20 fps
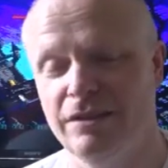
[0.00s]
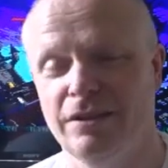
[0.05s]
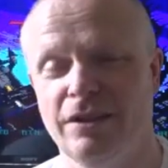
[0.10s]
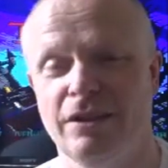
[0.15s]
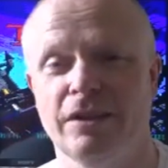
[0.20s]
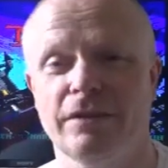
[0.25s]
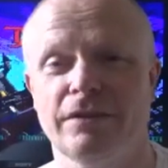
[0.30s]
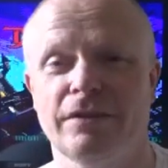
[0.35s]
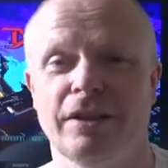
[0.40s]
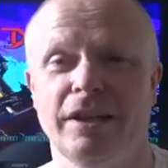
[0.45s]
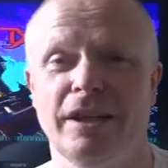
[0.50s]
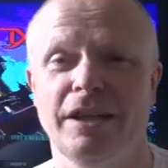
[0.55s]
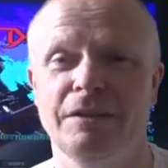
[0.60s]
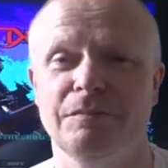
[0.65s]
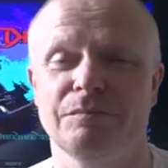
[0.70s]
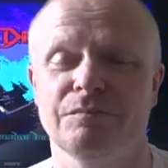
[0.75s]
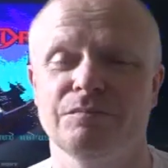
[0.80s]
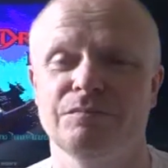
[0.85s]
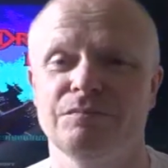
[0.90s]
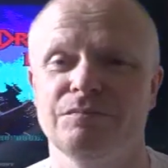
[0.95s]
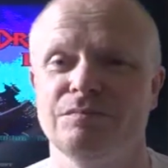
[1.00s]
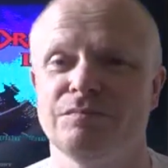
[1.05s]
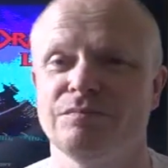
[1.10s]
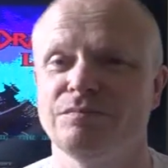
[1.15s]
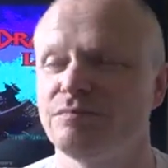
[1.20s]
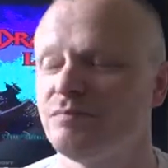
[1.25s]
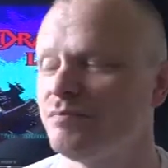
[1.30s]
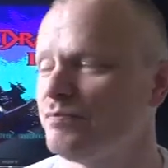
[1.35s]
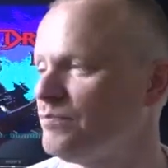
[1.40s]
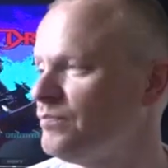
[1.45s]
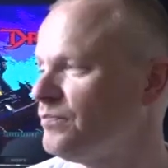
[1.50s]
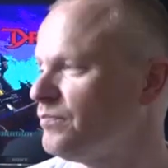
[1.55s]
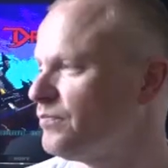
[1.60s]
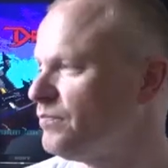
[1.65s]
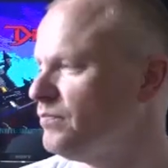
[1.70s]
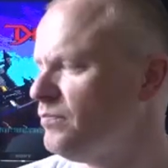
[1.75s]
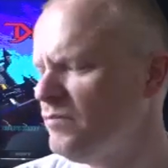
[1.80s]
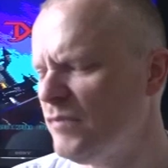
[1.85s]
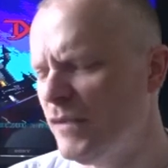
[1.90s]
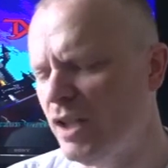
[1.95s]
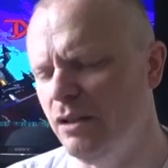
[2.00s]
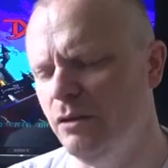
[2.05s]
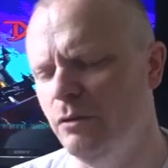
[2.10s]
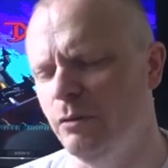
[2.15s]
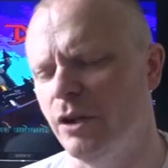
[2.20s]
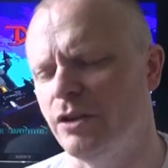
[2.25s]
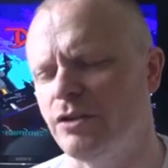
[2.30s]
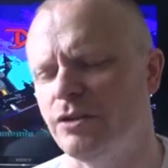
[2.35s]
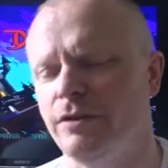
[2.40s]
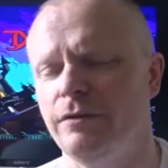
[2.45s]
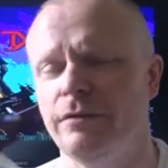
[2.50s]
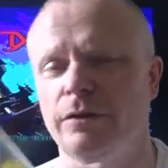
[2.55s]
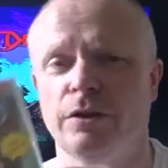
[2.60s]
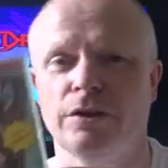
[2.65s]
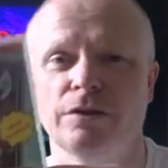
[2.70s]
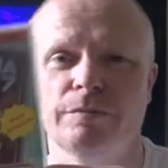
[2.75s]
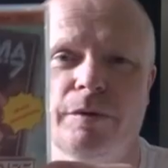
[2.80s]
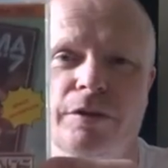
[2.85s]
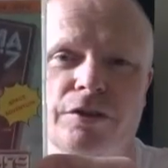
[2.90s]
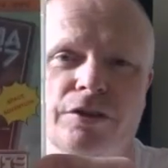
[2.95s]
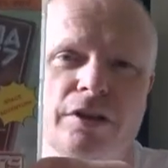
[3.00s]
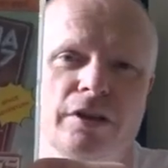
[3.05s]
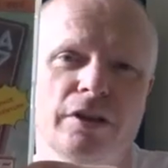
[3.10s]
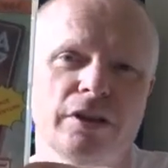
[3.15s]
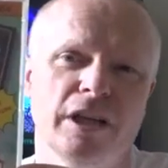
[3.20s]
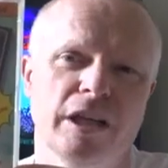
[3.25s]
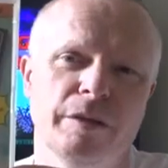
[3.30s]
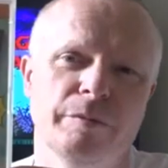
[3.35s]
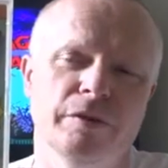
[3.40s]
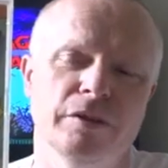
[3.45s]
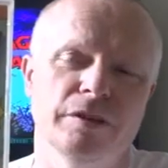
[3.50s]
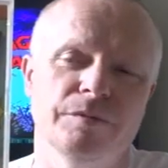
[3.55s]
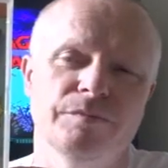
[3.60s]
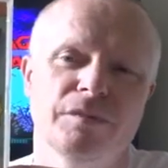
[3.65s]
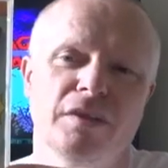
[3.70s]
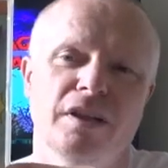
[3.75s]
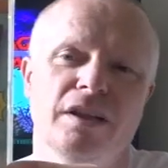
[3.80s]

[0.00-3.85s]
And after that, well actually first, but I'll show you the game, haven't I?